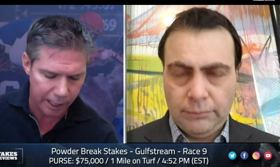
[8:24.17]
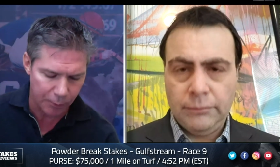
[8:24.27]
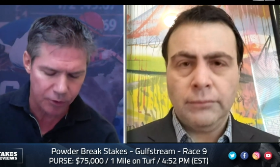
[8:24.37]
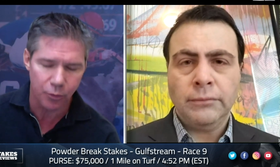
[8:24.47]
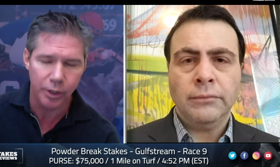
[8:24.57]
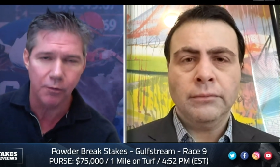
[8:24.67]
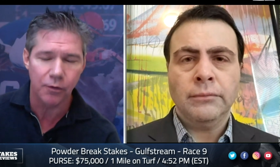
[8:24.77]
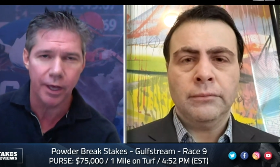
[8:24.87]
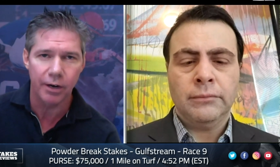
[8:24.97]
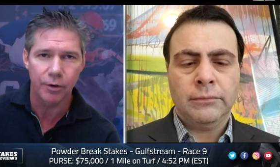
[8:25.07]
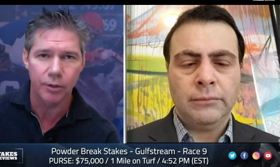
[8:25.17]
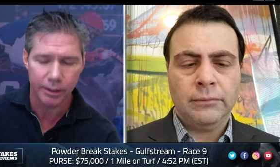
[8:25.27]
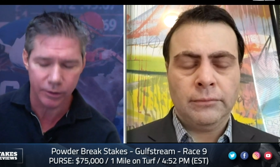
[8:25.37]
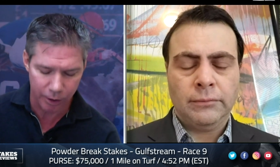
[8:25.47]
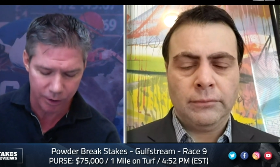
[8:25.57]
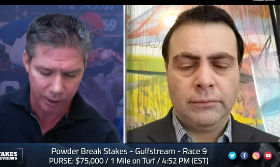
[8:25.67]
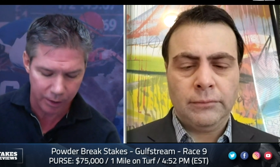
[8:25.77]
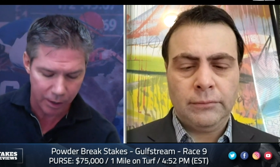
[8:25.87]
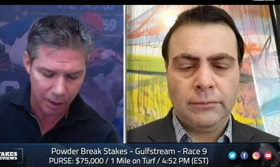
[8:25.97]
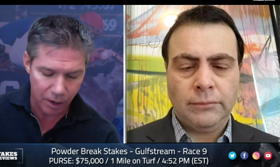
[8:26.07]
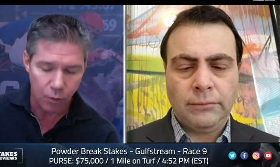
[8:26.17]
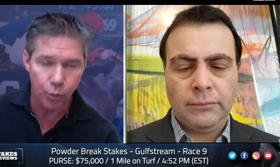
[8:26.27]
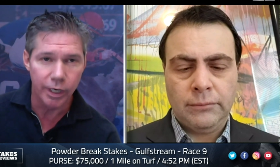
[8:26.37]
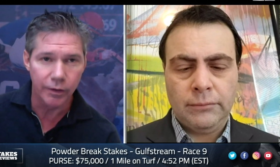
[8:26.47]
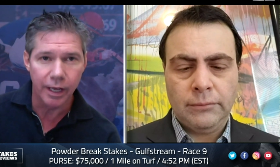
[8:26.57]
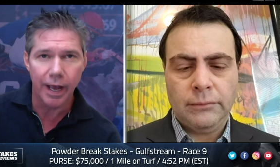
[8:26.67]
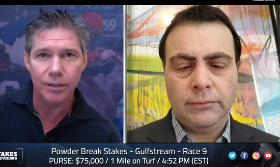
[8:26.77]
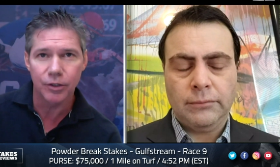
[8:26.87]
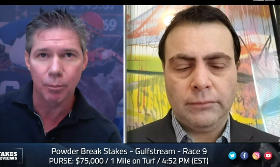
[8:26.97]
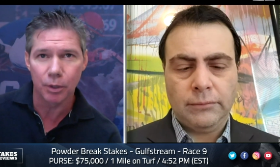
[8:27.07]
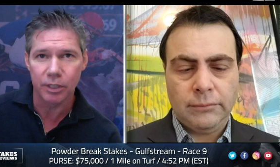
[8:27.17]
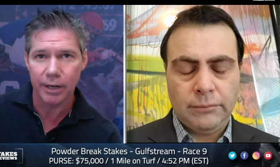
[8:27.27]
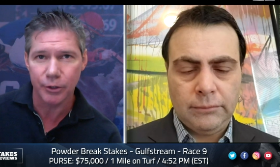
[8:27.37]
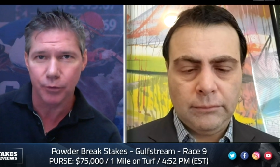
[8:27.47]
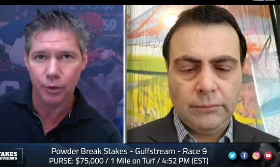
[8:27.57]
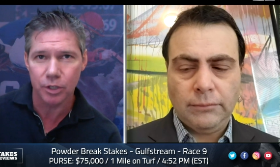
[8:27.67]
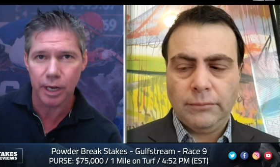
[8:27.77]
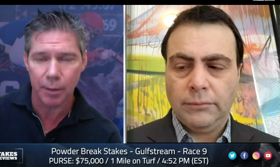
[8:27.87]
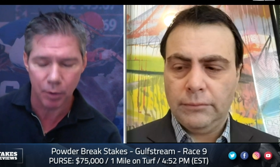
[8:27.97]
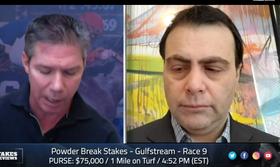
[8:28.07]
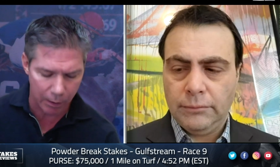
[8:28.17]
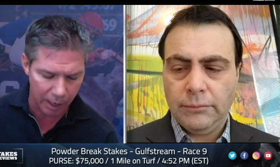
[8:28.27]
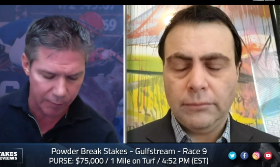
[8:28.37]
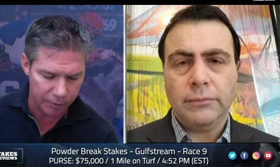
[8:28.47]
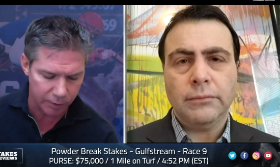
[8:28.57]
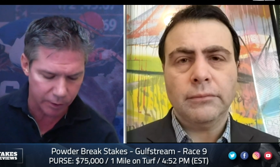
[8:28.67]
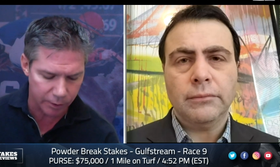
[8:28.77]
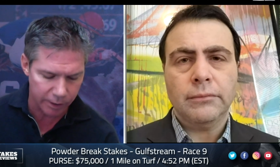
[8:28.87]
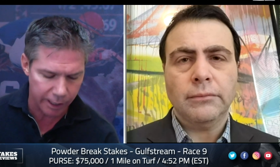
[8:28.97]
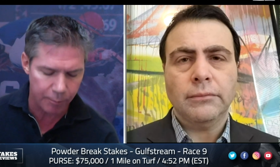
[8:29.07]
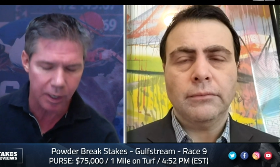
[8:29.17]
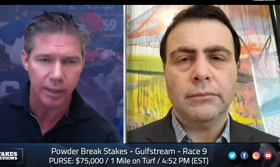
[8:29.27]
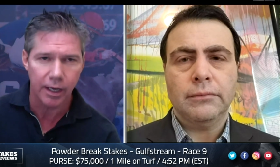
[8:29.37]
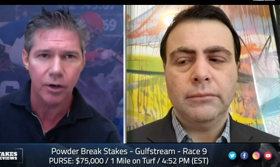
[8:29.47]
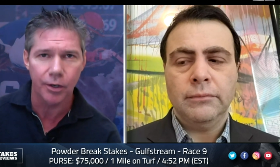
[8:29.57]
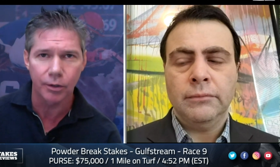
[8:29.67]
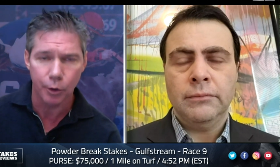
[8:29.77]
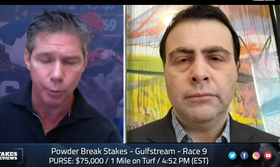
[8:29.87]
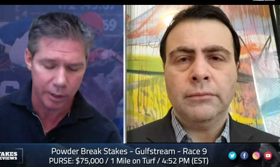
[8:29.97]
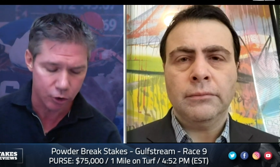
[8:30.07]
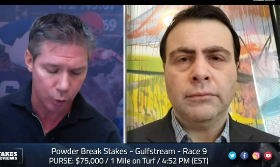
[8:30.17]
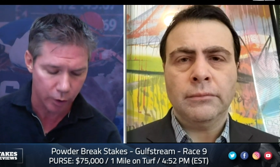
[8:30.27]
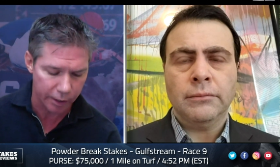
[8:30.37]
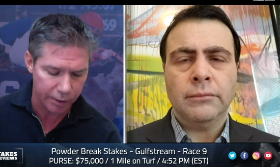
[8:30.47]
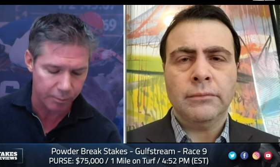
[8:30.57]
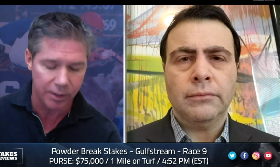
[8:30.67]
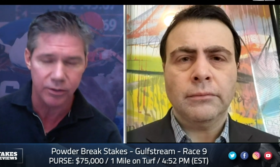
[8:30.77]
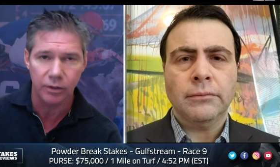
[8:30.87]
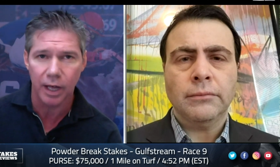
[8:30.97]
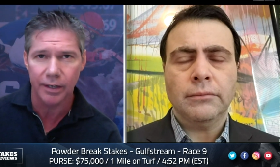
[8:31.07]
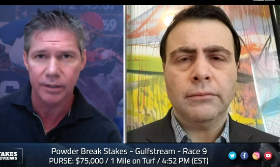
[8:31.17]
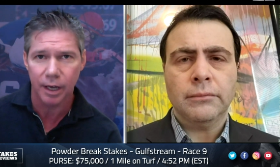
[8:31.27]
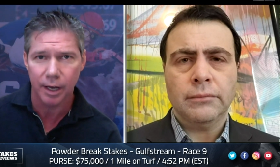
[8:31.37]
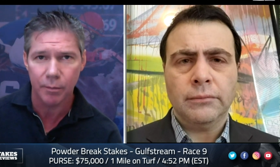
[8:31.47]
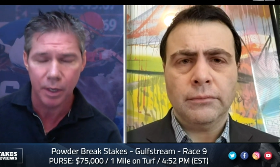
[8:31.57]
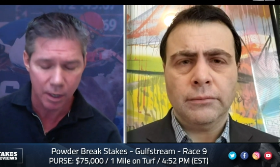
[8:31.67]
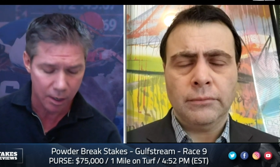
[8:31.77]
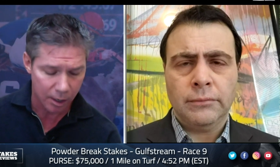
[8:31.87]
Speaker 1: Dan, I was a real fan of hers. I thought she really had some potential for Chad Brown. Obviously, her campaign got cut a little bit short, and she missed a lot of time.